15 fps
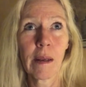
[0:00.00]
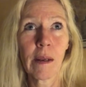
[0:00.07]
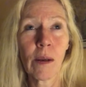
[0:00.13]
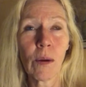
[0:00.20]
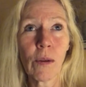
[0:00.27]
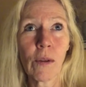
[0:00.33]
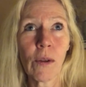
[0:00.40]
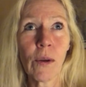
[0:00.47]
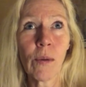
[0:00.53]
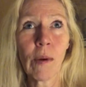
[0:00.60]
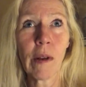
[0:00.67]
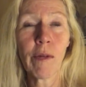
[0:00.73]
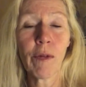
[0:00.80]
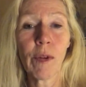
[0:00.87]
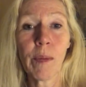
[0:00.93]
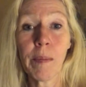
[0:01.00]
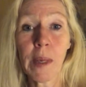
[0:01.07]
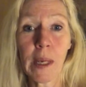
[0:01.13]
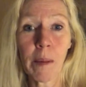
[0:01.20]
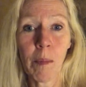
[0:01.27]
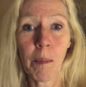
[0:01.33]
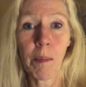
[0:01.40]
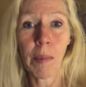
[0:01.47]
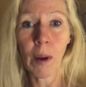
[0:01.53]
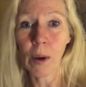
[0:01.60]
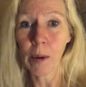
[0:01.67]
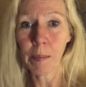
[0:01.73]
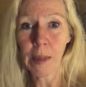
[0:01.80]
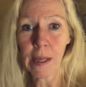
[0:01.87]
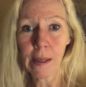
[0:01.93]
not only for big
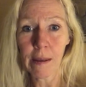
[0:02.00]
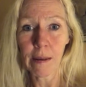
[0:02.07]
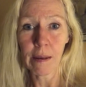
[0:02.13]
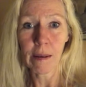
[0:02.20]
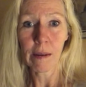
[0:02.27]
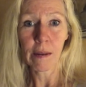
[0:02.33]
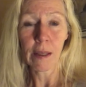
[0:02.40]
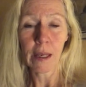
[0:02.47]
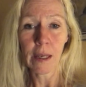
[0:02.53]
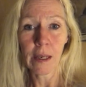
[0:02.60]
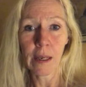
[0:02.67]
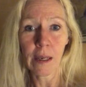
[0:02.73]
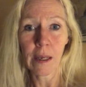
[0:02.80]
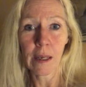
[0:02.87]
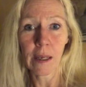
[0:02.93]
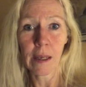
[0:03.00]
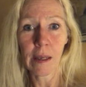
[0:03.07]
blockbusters and